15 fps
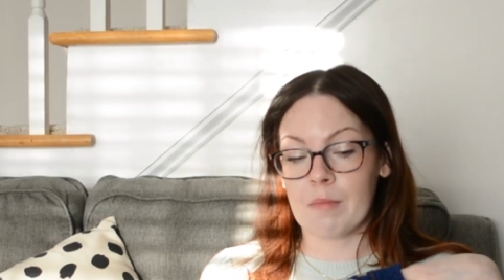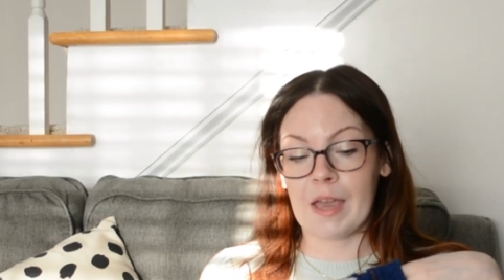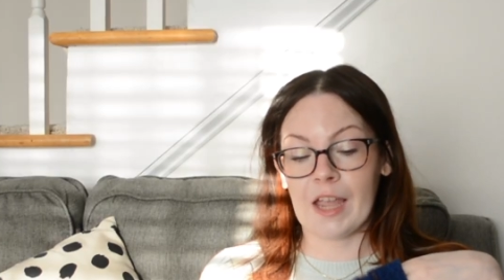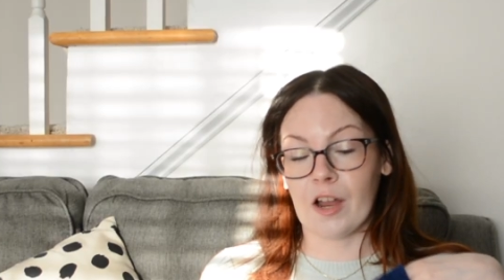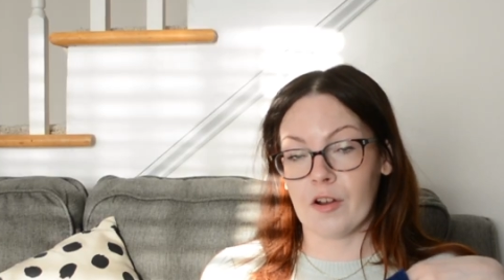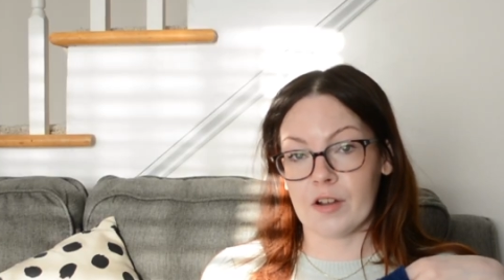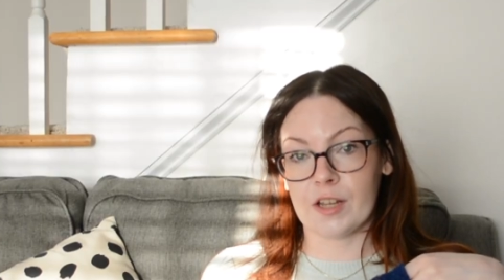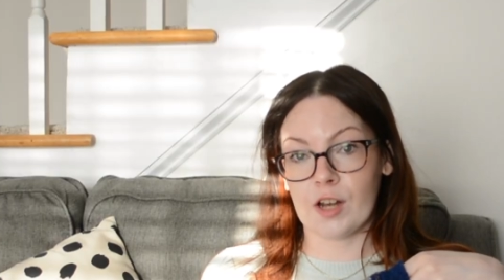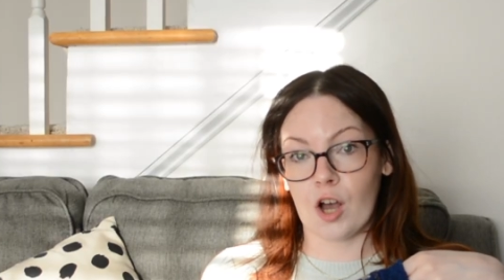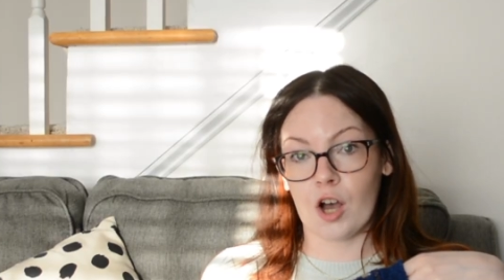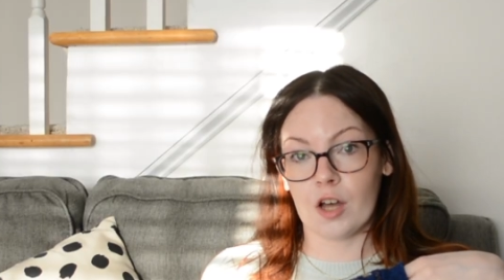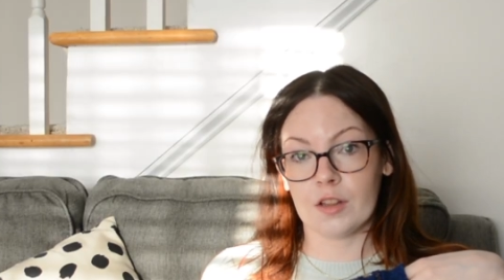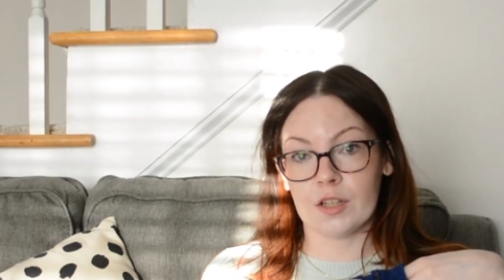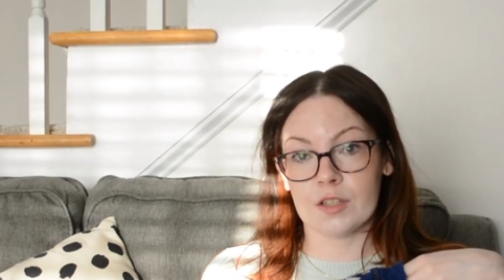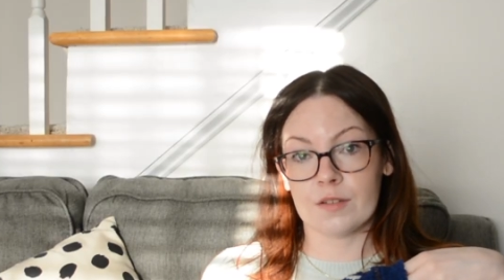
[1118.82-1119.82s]
erring
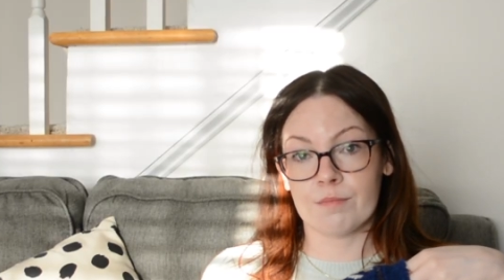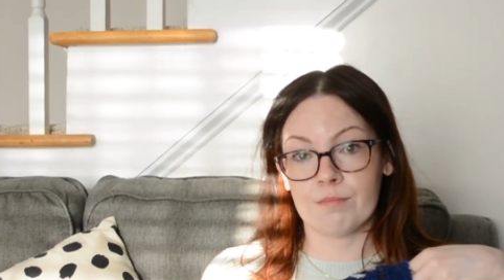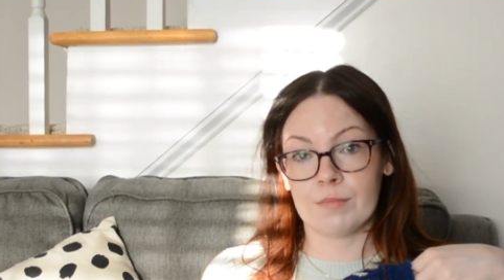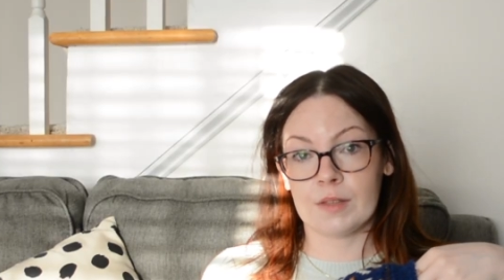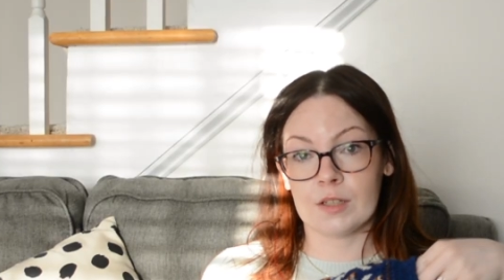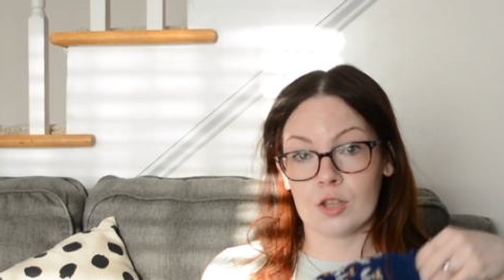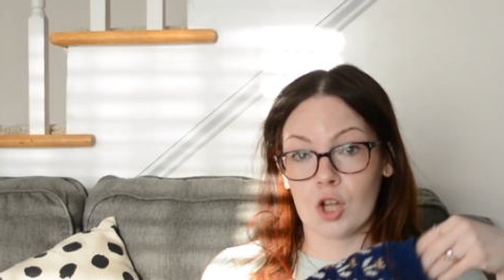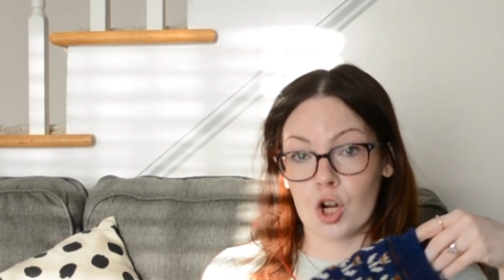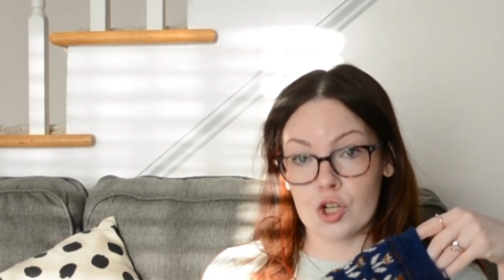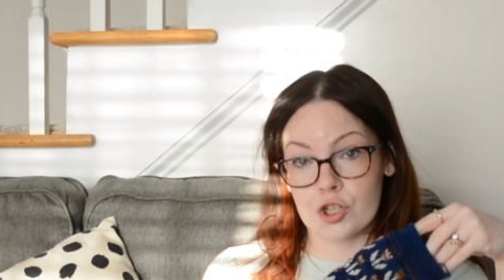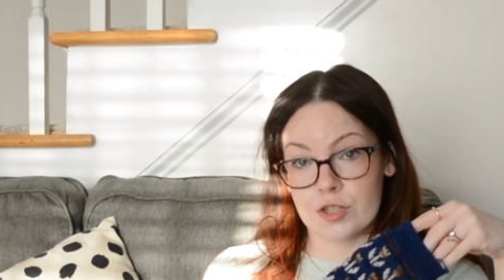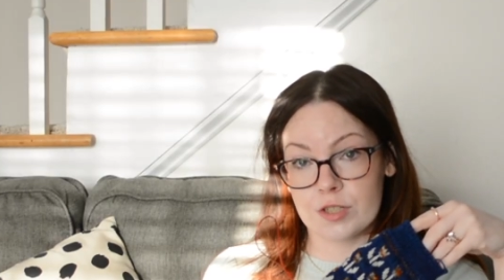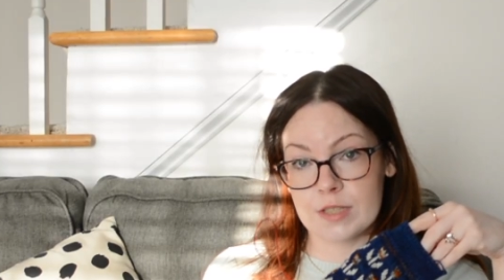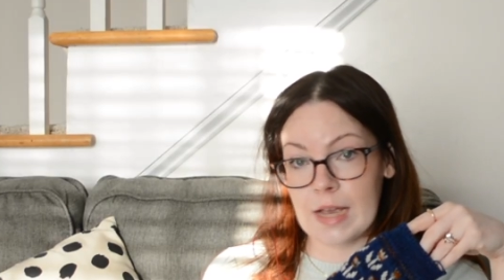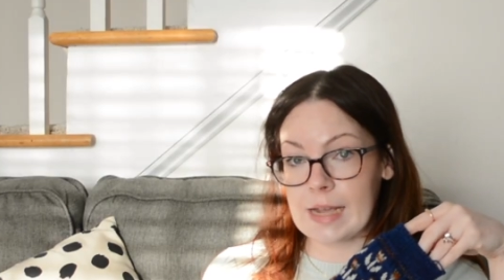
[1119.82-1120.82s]
on the
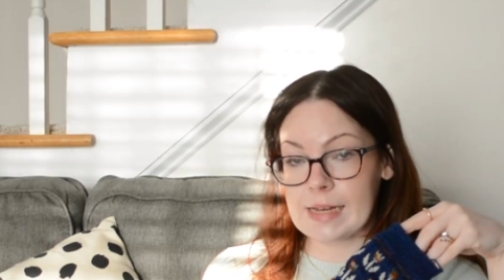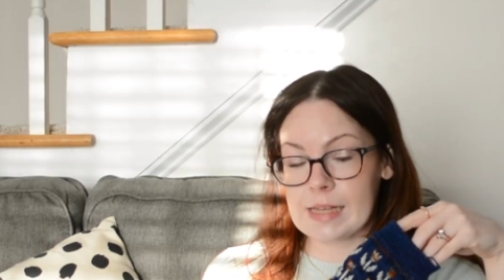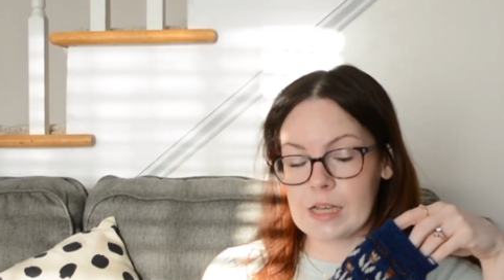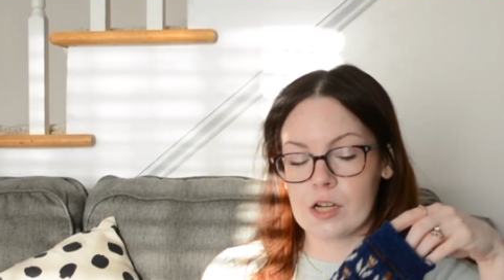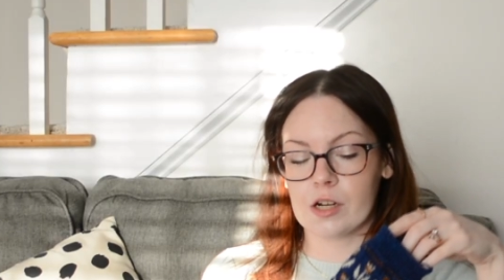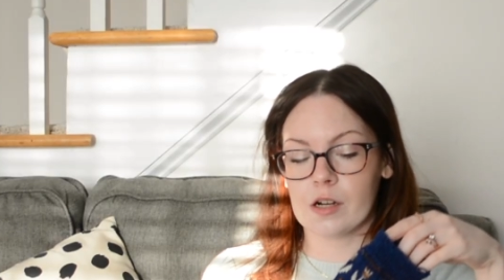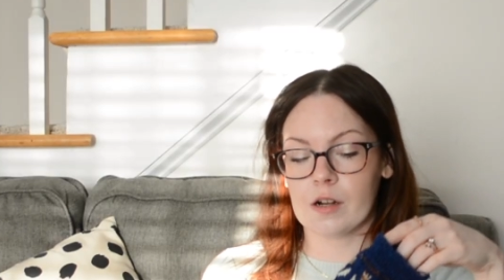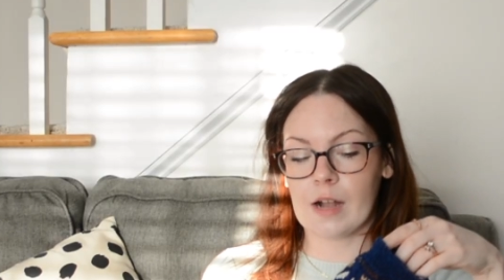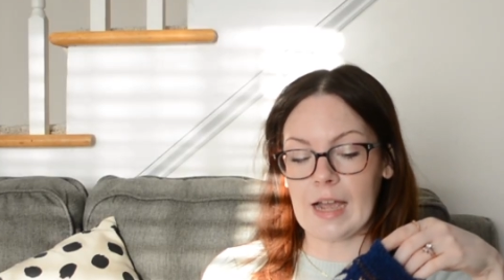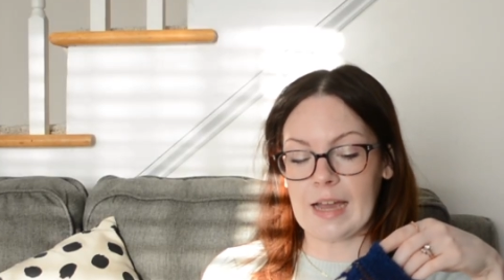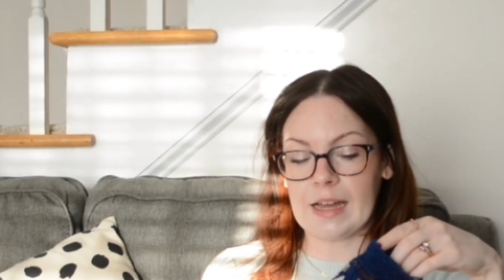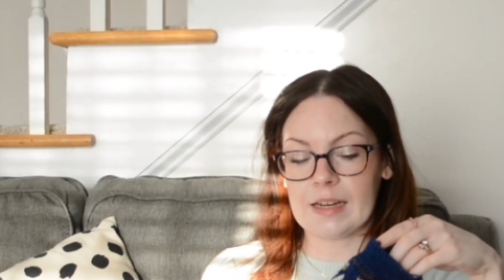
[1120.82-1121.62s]
larger side here,